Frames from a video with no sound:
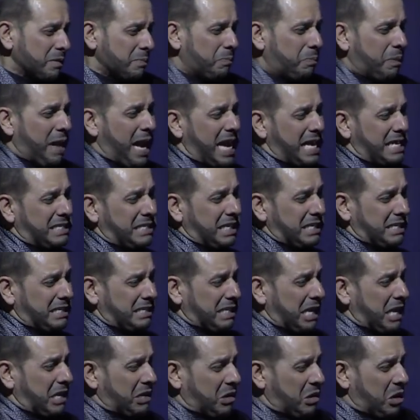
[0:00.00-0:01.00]
place his
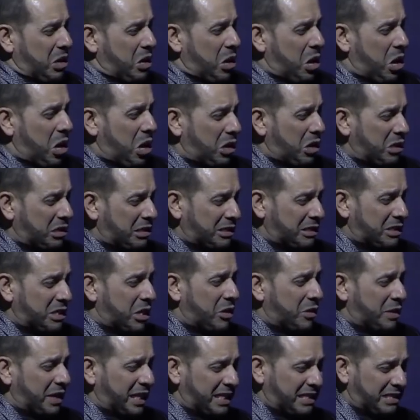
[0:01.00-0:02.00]
son on a horse
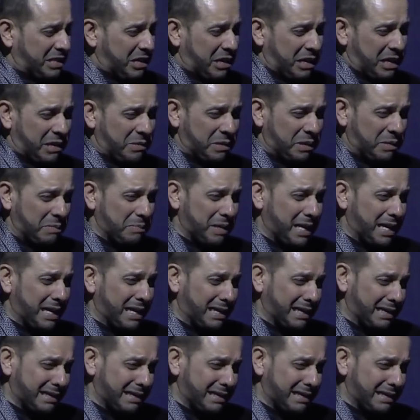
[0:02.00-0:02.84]
knowing he's not coming back?